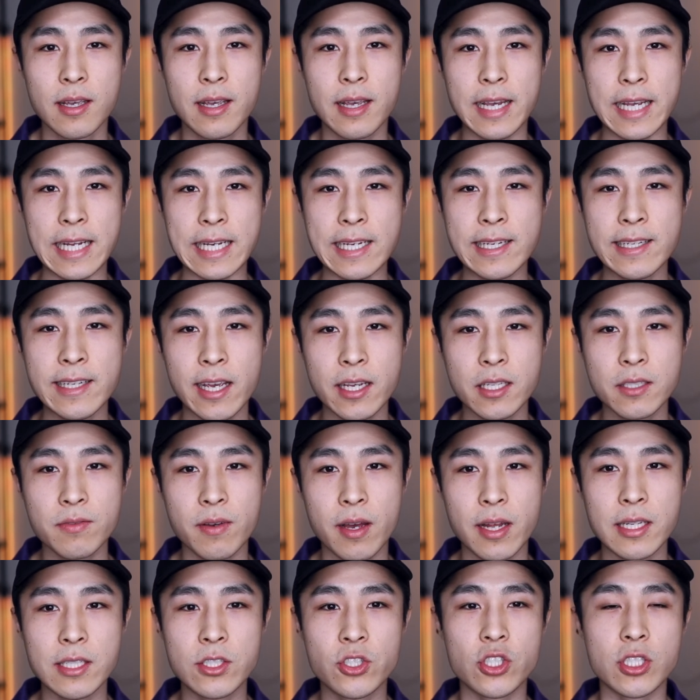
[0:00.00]
An index
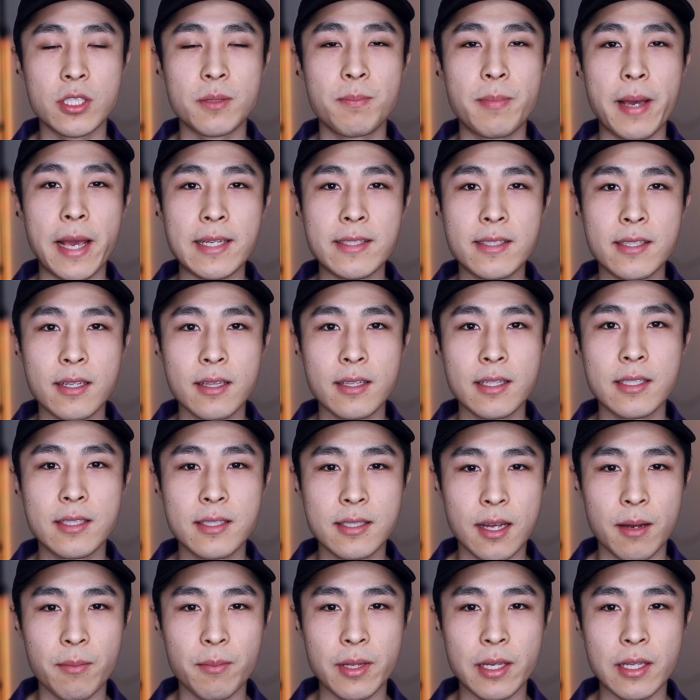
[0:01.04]
fund is just basically
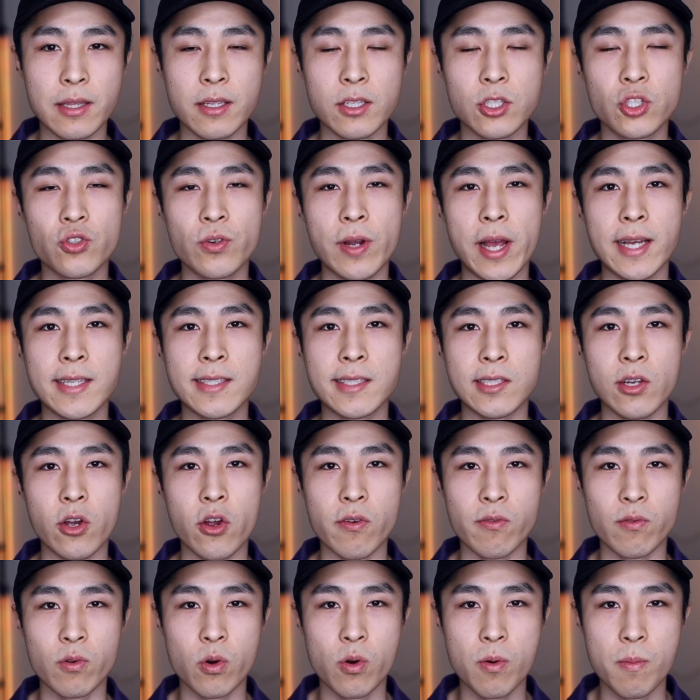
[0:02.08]
something that tracks the
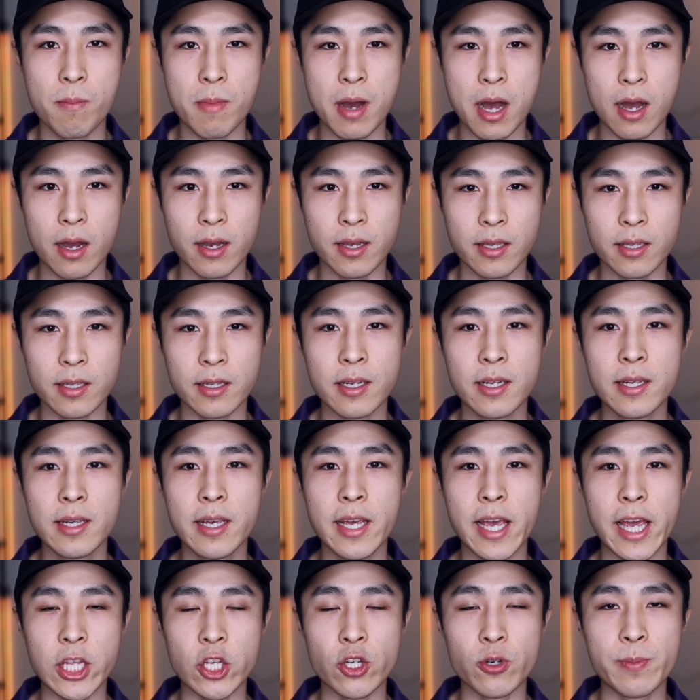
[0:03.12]
overall market
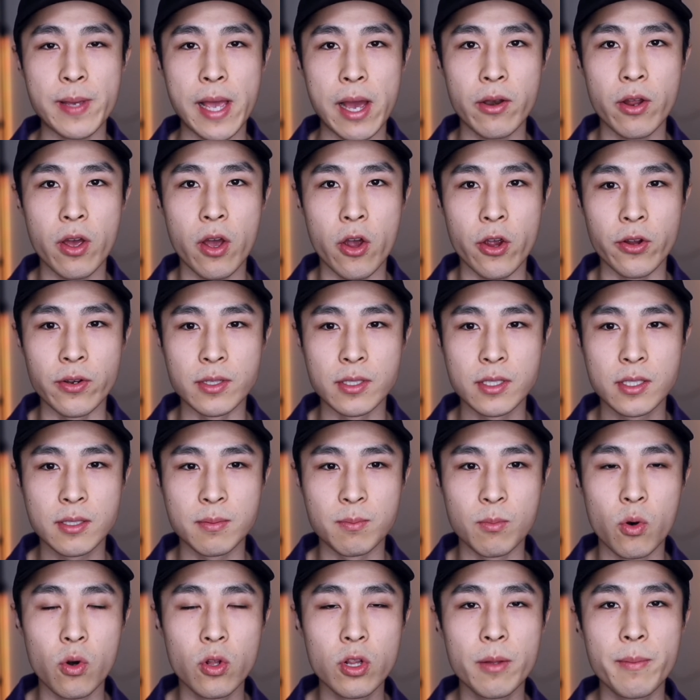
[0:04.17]
and you'll be able to own a
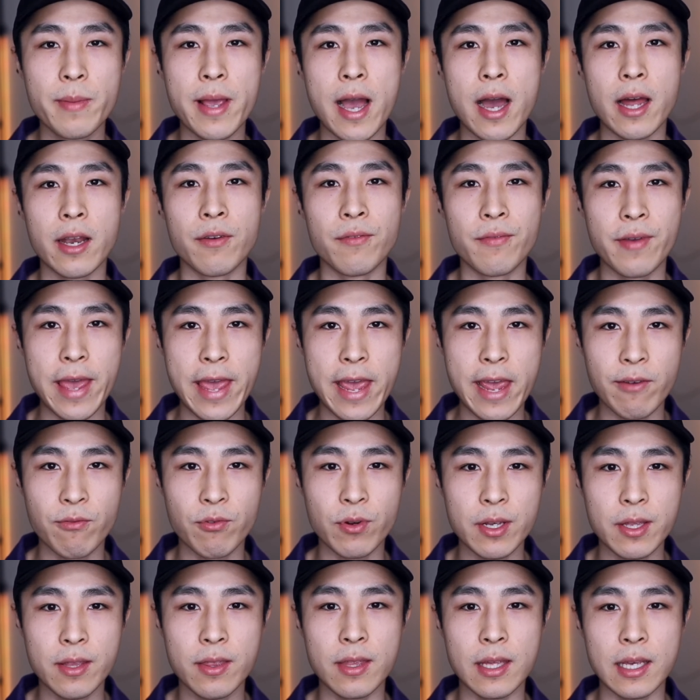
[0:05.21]
small amount of
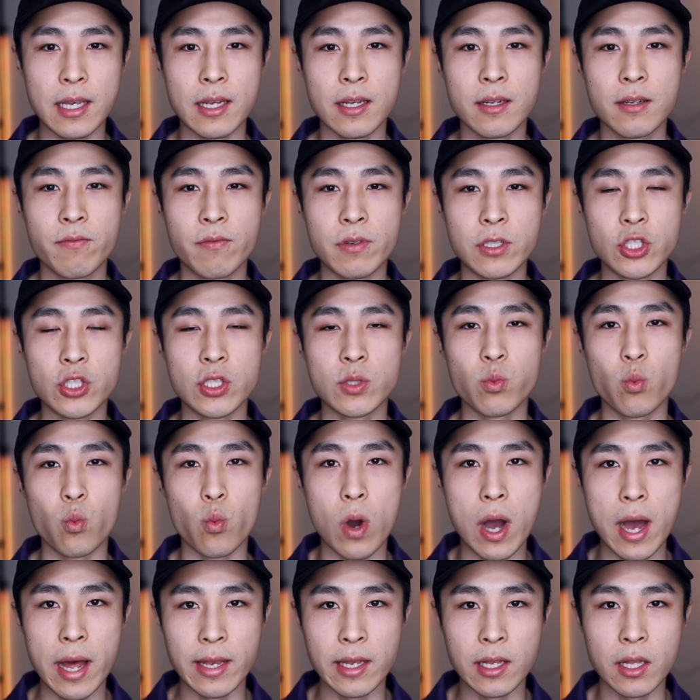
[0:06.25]
everything for just
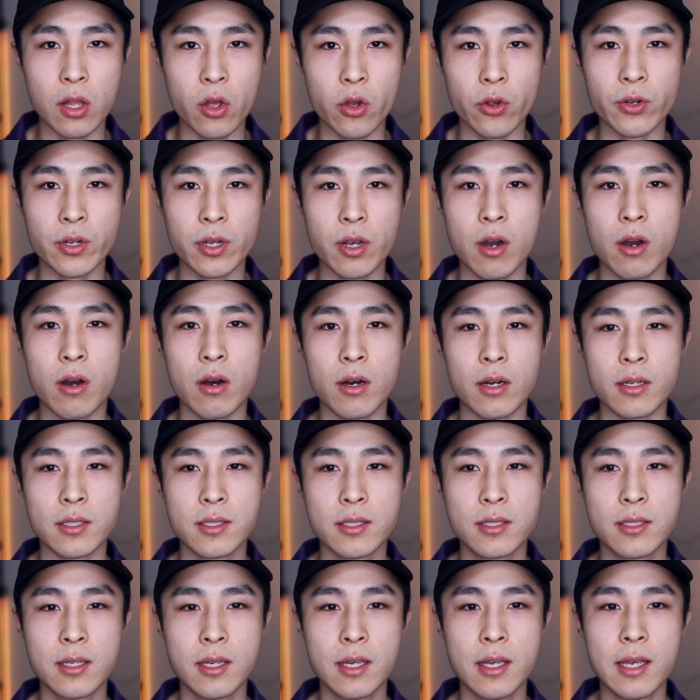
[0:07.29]
one low
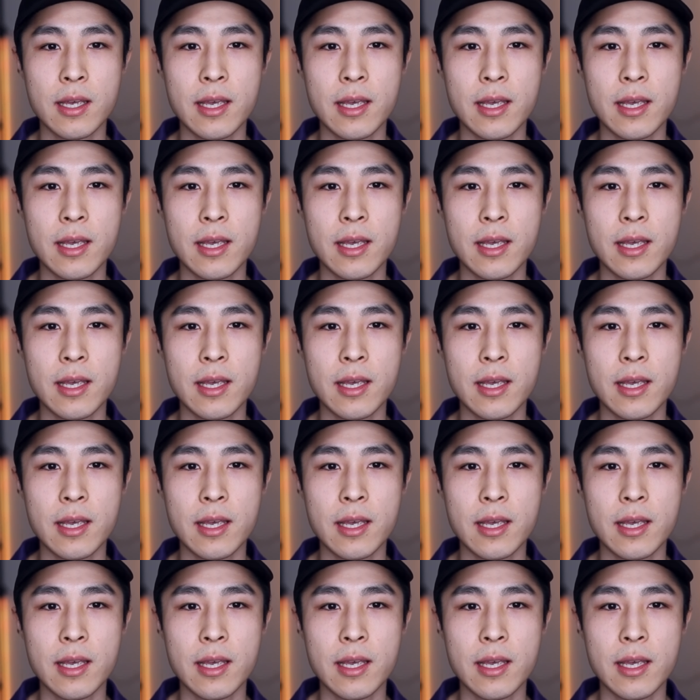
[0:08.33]
cost.